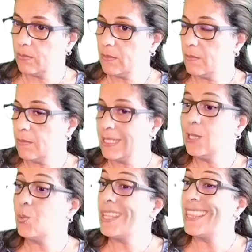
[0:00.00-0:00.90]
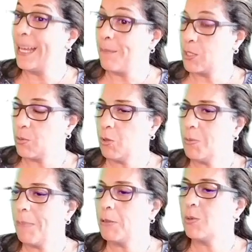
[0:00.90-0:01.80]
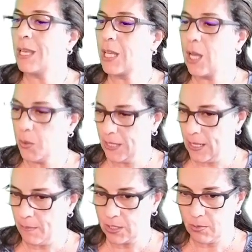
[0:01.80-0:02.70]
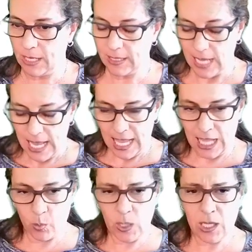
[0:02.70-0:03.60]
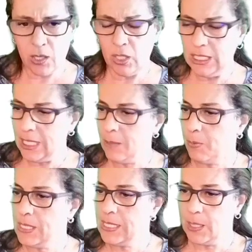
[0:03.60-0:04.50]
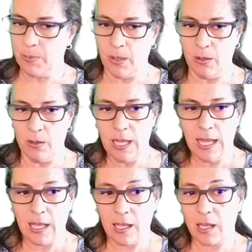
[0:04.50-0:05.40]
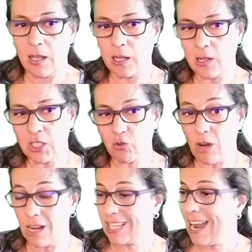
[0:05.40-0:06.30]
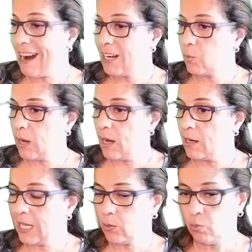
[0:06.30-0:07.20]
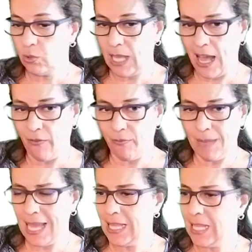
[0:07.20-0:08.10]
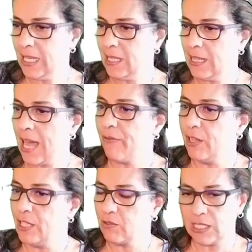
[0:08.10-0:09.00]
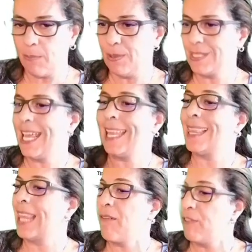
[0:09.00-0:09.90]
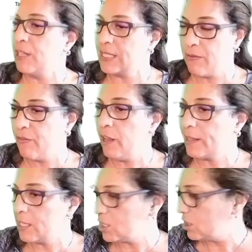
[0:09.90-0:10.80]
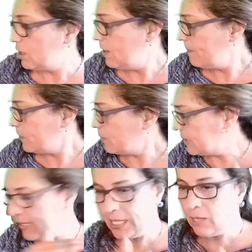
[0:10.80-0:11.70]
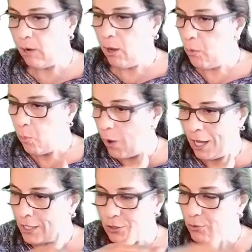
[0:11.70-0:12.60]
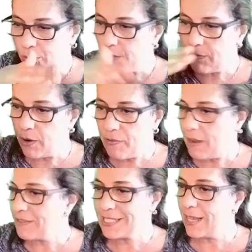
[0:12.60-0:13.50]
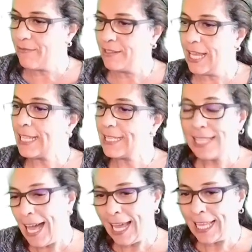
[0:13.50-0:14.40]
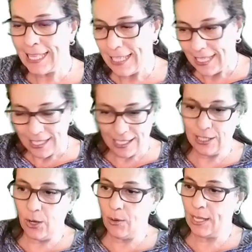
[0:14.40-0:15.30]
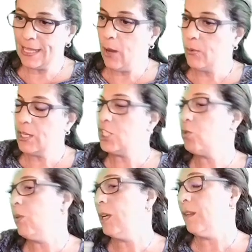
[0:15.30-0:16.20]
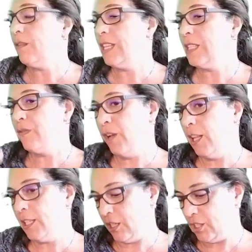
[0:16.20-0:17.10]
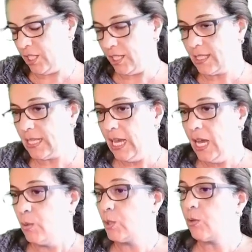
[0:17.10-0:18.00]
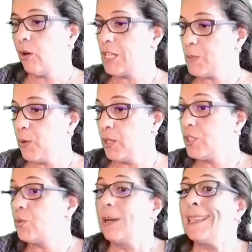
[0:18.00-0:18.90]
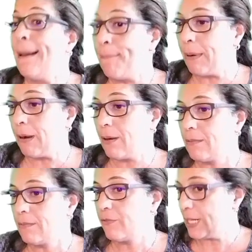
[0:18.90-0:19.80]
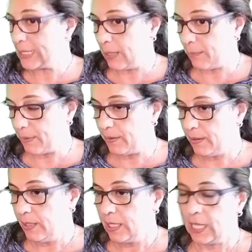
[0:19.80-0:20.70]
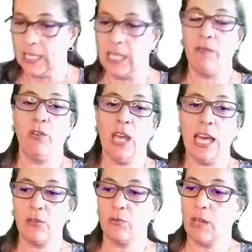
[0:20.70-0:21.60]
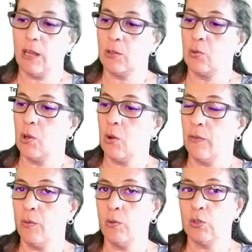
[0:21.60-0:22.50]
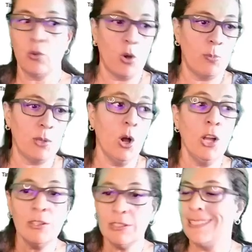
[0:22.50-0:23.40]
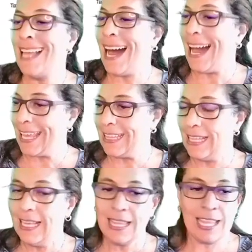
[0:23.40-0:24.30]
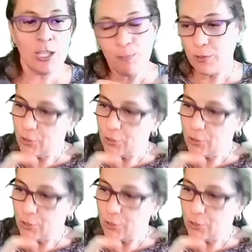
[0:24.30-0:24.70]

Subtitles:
deal with numbers. We want to be able to encode numbers, right? And we could, in principle, construct hardware that would have many levels, for example, 10 levels of voltage. It would be 0, 1, 2, 3, 4, 5, 6, 7, 8, 9, and now each one of these voltages would correspond to a number, for example. And then if you if you want to go beyond 9, then you put two